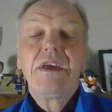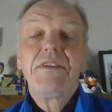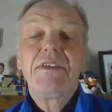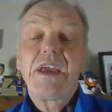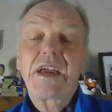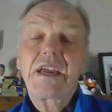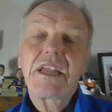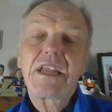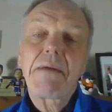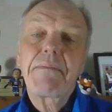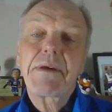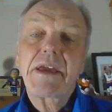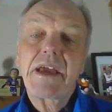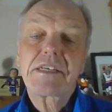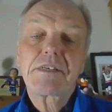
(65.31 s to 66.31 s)
The
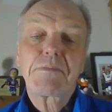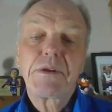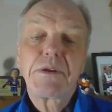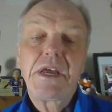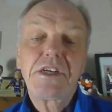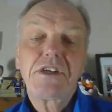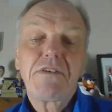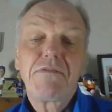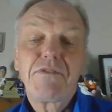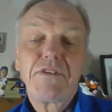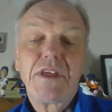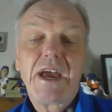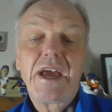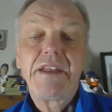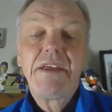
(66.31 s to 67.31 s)
economic explanation for
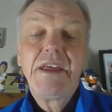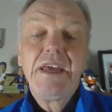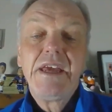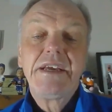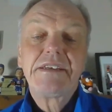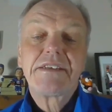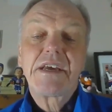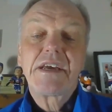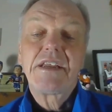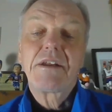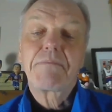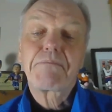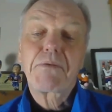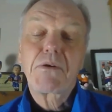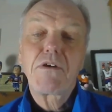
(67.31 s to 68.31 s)
that is that in a
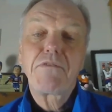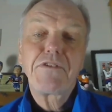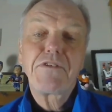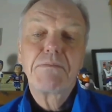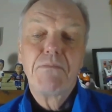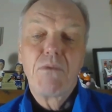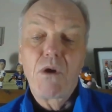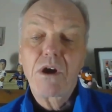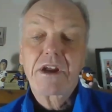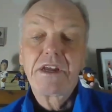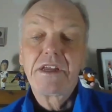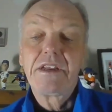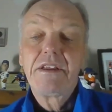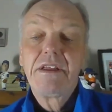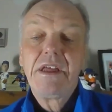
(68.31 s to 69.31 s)
perfect
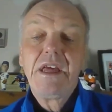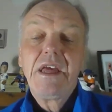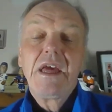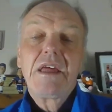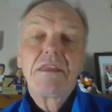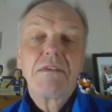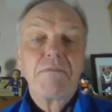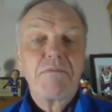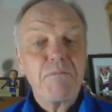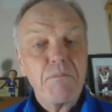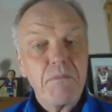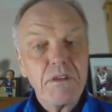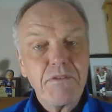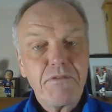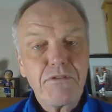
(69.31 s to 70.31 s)
market,
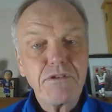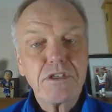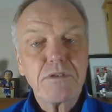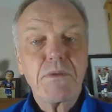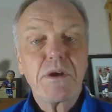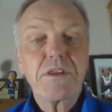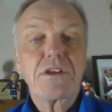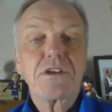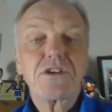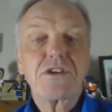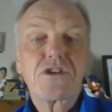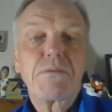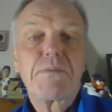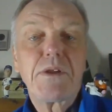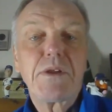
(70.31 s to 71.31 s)
the, the first month
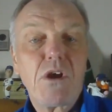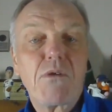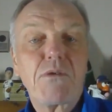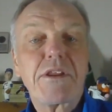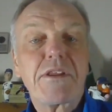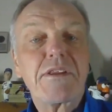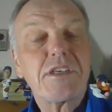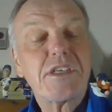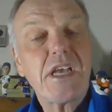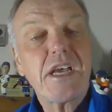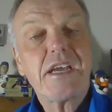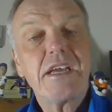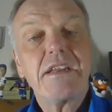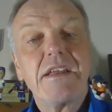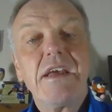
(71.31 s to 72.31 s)
should be lower than the
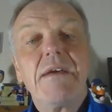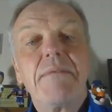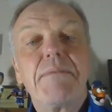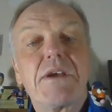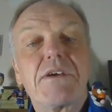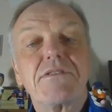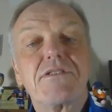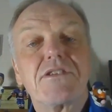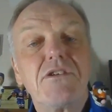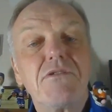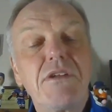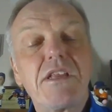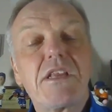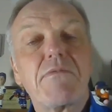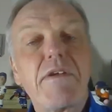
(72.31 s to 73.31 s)
second because you
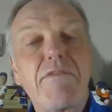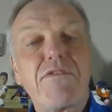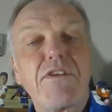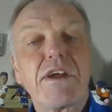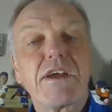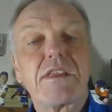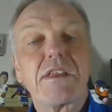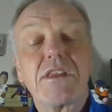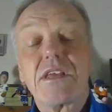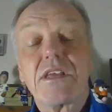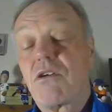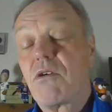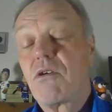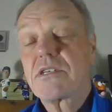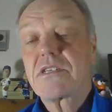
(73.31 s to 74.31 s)
need to reflect the
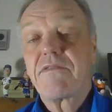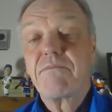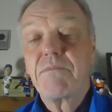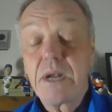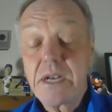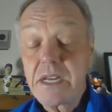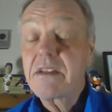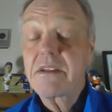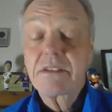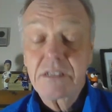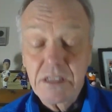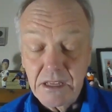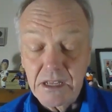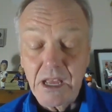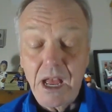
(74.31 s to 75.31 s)
cost of money,
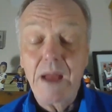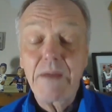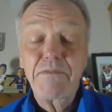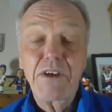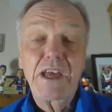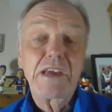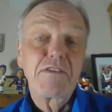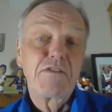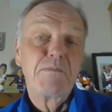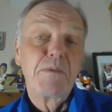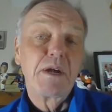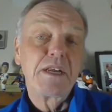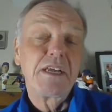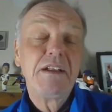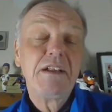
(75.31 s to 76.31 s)
the time value of
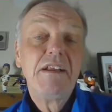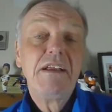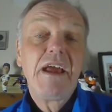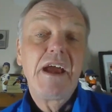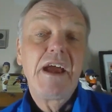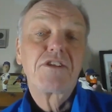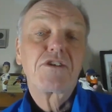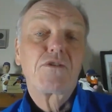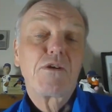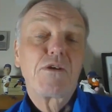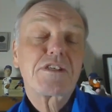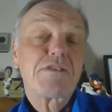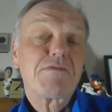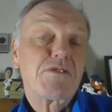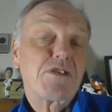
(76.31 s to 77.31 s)
money, and the
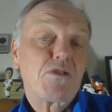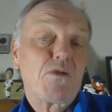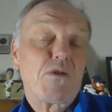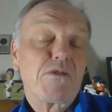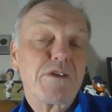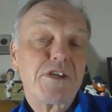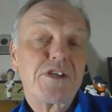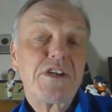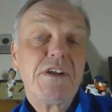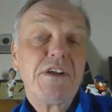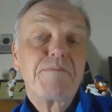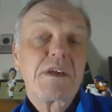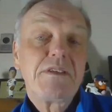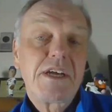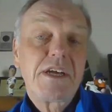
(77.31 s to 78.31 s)
cost of storage.
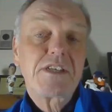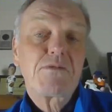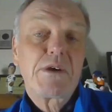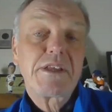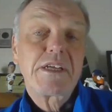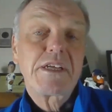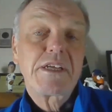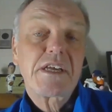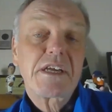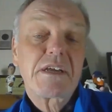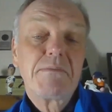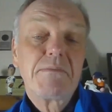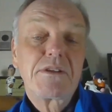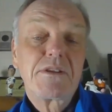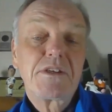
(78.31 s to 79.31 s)
That's why that
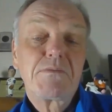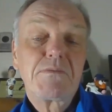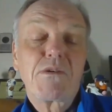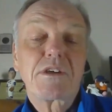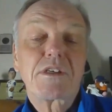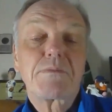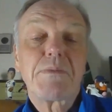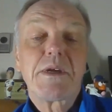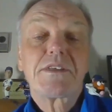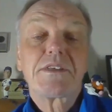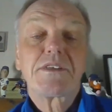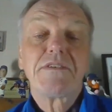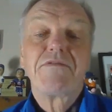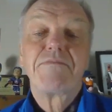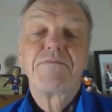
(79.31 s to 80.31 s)
second month is more expensive.